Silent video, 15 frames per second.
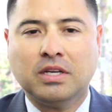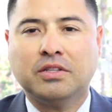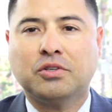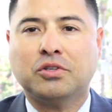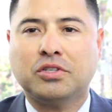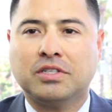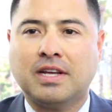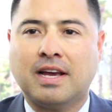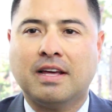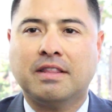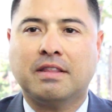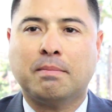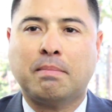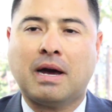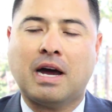
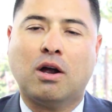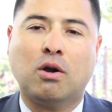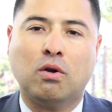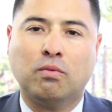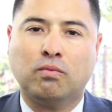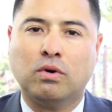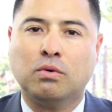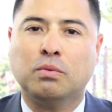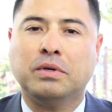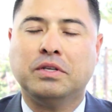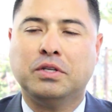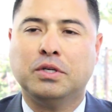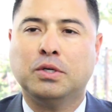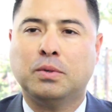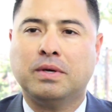understand the power of what we
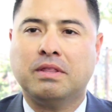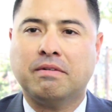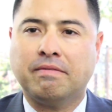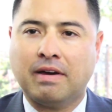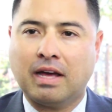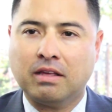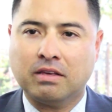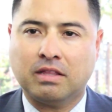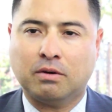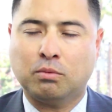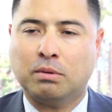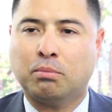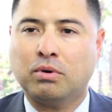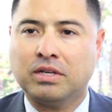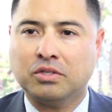do and the value that
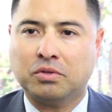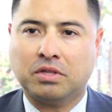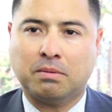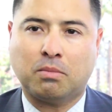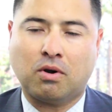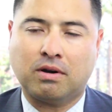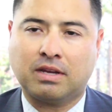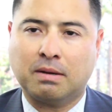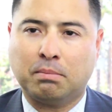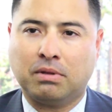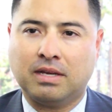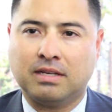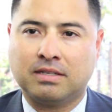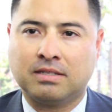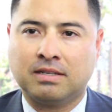we bring to the
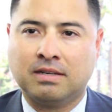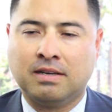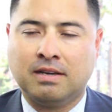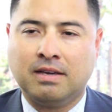marketplace.